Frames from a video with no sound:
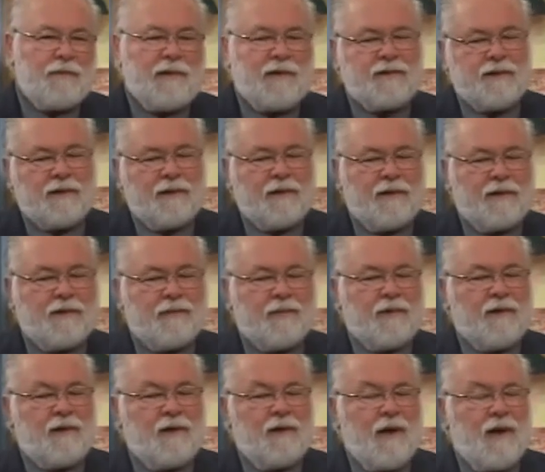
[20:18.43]
basically as
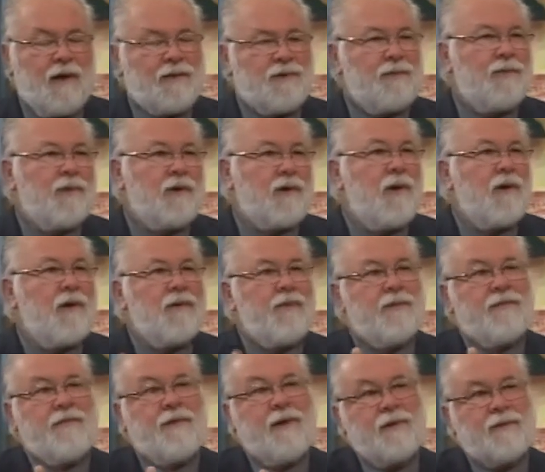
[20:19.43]
what Yahshua called
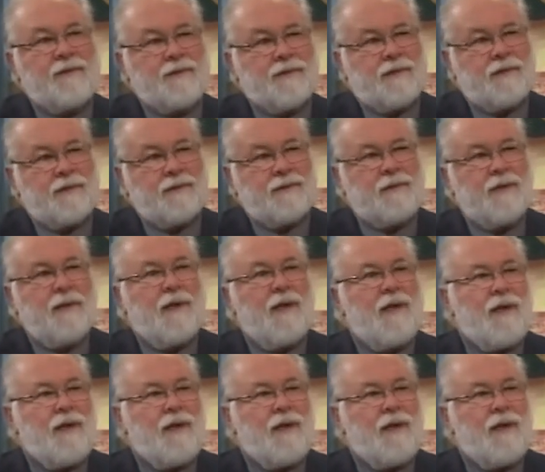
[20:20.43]
the Pharisees.